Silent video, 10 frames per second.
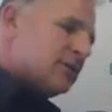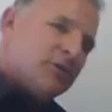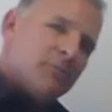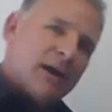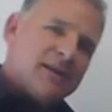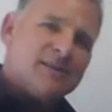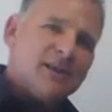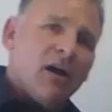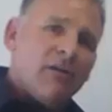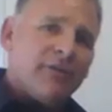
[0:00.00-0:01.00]
to
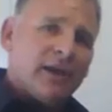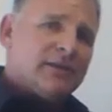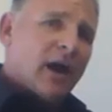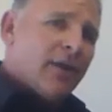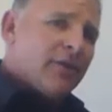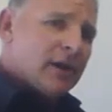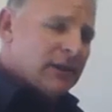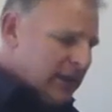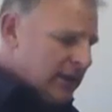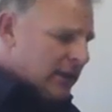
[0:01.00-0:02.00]
myself and to other
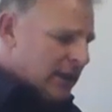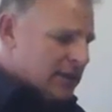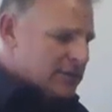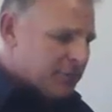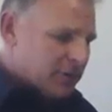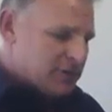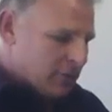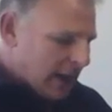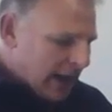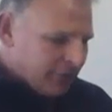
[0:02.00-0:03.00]
leading experts
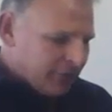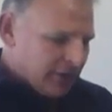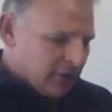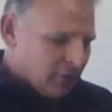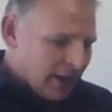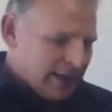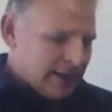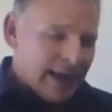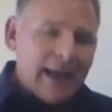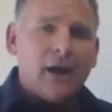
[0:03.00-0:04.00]
who are out there right
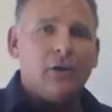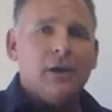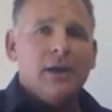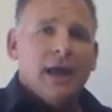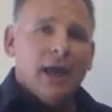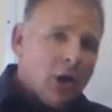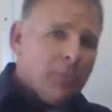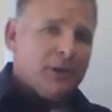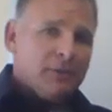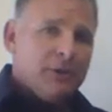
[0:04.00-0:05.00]
now
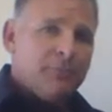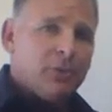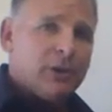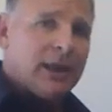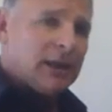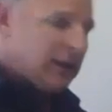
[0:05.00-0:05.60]
helping people get